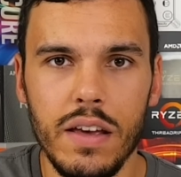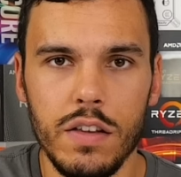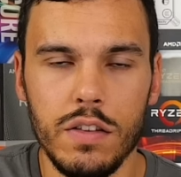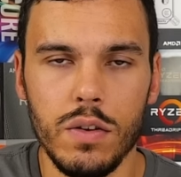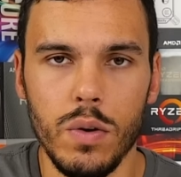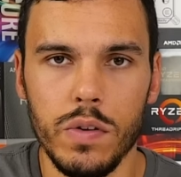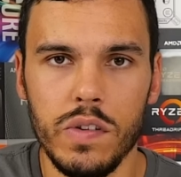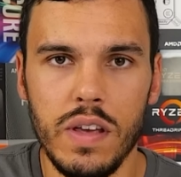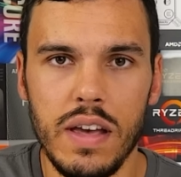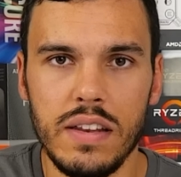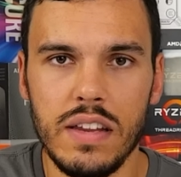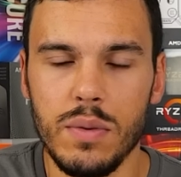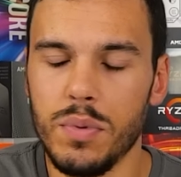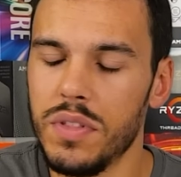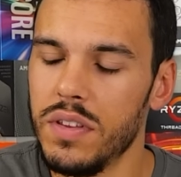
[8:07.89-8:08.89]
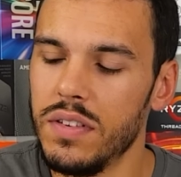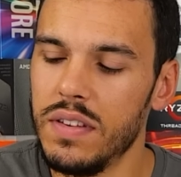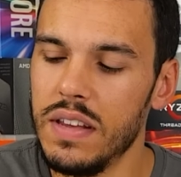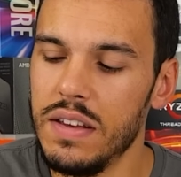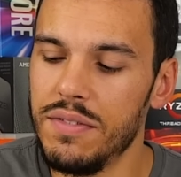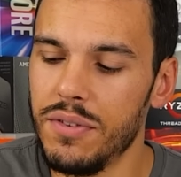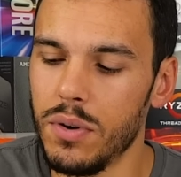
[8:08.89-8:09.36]
associated with the
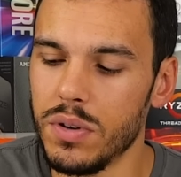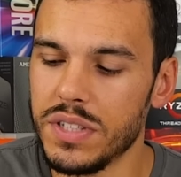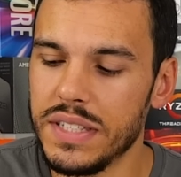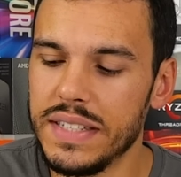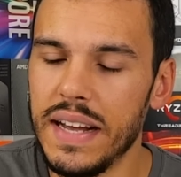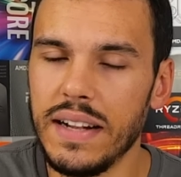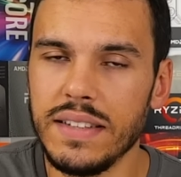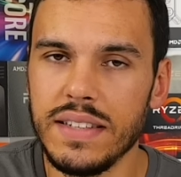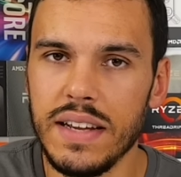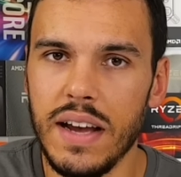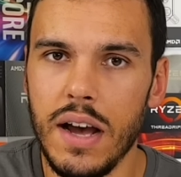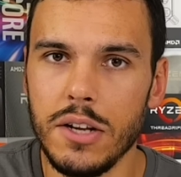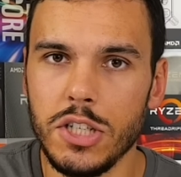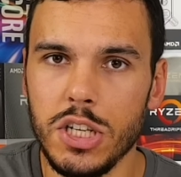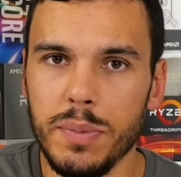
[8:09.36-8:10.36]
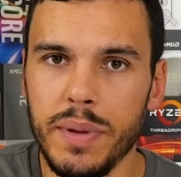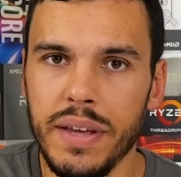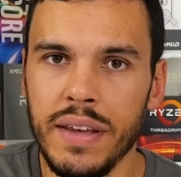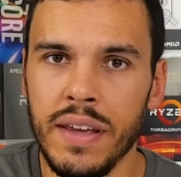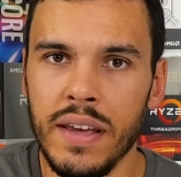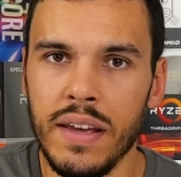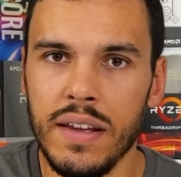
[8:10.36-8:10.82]
T-Force Delta RGB